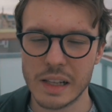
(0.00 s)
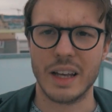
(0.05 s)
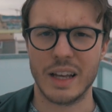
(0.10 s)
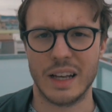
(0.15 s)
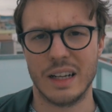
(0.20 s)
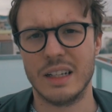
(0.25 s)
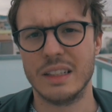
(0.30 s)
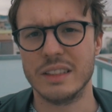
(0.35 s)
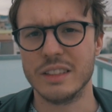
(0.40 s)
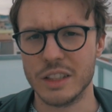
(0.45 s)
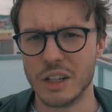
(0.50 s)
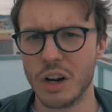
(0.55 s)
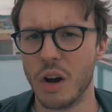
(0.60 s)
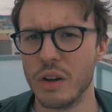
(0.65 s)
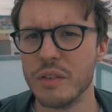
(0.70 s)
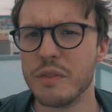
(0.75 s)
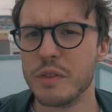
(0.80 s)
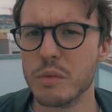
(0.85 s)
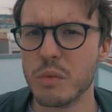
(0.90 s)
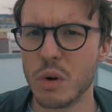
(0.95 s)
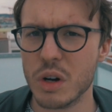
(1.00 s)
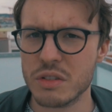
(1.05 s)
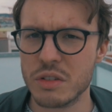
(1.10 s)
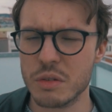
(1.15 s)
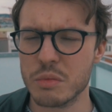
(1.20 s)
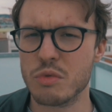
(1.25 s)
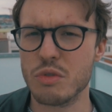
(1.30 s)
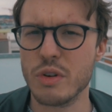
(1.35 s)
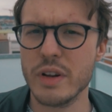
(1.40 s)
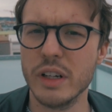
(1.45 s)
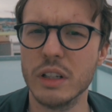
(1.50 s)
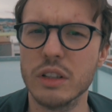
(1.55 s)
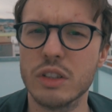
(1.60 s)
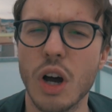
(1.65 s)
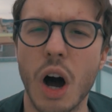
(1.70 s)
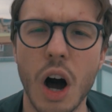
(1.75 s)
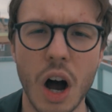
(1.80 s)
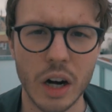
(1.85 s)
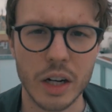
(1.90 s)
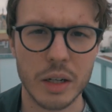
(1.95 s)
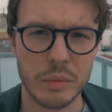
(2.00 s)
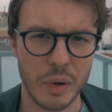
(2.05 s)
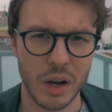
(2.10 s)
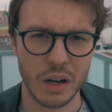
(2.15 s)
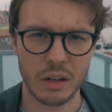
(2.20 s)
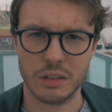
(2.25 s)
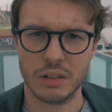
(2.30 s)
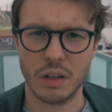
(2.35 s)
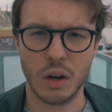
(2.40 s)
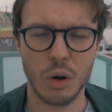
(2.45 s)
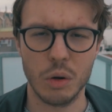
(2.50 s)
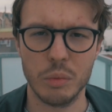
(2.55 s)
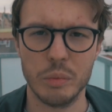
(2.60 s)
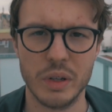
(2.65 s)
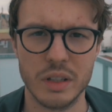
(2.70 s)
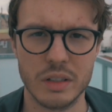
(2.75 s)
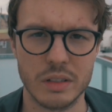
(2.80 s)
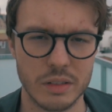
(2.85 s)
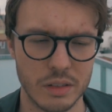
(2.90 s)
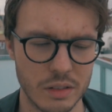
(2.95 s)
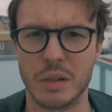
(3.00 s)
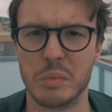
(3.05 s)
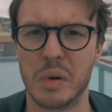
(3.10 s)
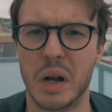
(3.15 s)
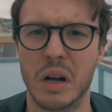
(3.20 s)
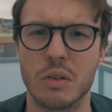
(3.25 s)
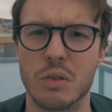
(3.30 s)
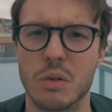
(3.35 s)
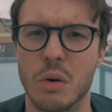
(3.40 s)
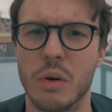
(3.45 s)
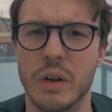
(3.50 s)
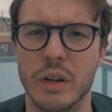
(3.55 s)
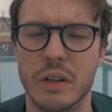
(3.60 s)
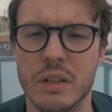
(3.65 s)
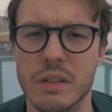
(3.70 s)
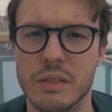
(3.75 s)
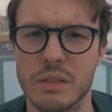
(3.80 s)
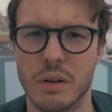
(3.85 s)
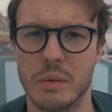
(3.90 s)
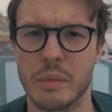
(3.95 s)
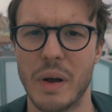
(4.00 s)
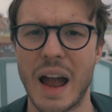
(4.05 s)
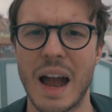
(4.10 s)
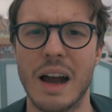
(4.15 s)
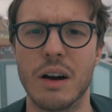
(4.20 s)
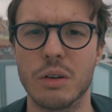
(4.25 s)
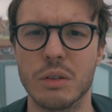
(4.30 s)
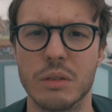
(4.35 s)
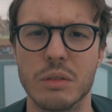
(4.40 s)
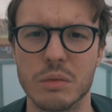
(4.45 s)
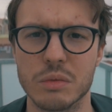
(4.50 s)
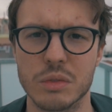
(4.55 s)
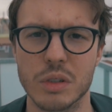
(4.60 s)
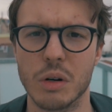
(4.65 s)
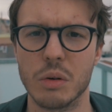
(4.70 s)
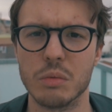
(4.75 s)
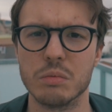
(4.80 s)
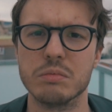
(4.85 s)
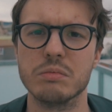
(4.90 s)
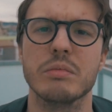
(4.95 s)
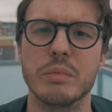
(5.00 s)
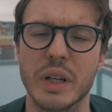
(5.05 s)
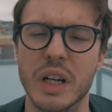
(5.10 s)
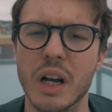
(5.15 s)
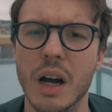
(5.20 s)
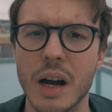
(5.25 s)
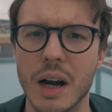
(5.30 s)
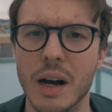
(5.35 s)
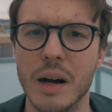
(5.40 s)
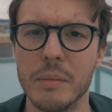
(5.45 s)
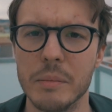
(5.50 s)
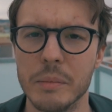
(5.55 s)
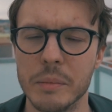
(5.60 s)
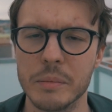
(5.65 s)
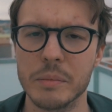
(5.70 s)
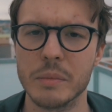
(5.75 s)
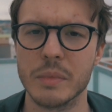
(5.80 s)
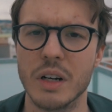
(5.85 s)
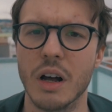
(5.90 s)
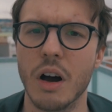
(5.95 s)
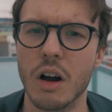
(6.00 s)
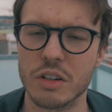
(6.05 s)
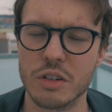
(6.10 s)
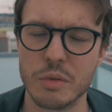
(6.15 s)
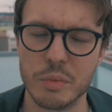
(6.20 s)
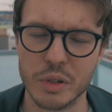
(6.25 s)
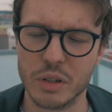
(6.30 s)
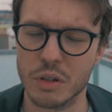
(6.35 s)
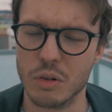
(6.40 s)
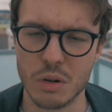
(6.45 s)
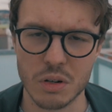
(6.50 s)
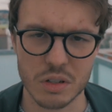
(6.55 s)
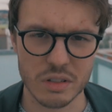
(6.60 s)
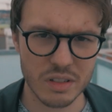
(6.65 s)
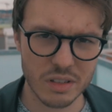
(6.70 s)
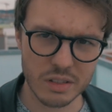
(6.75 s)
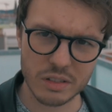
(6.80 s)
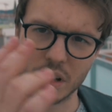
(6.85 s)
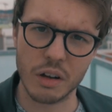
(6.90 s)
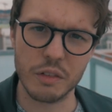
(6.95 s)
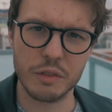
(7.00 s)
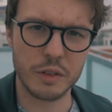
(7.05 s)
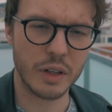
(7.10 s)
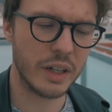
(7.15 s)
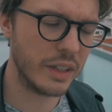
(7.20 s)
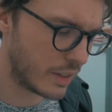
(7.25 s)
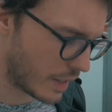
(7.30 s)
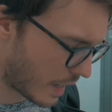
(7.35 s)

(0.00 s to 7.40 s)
And, you know, if you want some real talk about the whole business, about growing Instagram, how to, you know, become an entrepreneur and stuff like